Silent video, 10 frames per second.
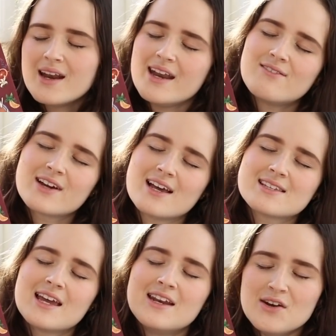never gets
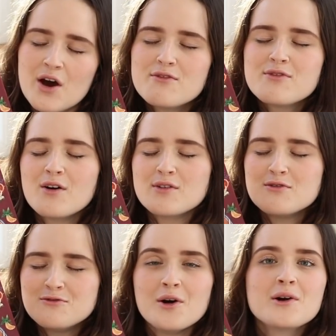enough of a
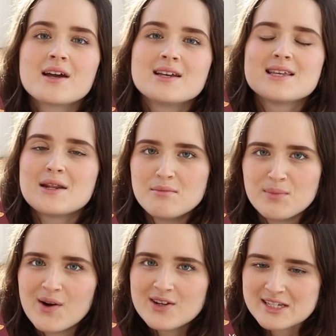focus in
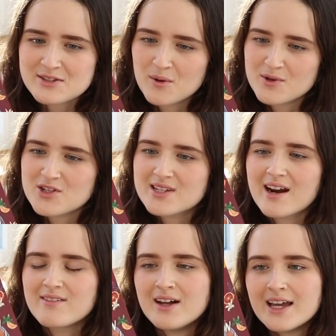books. It's always just
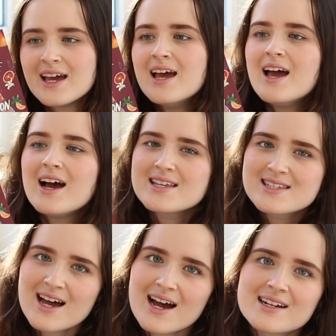a
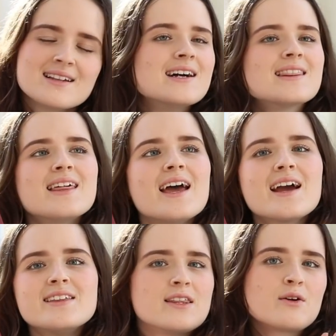sideline thing,
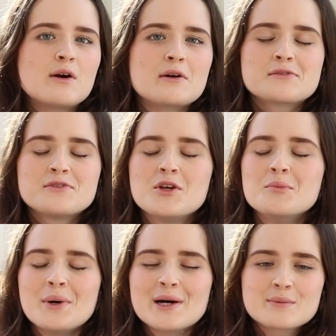and then there are a few
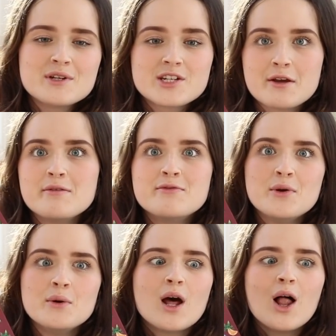books which give
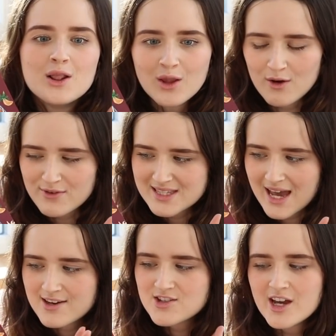food a lot of
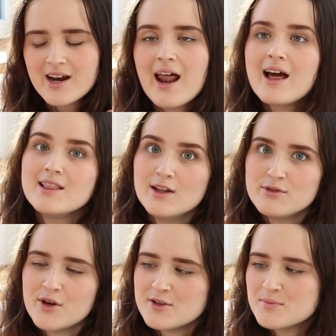attention, and I love
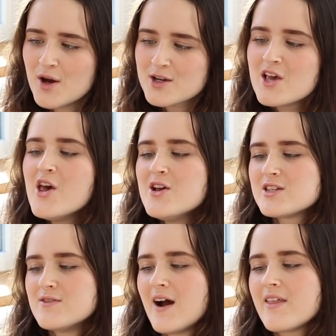those books.
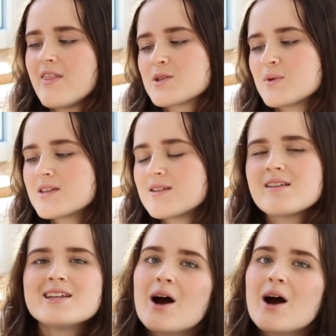So the fact that this one started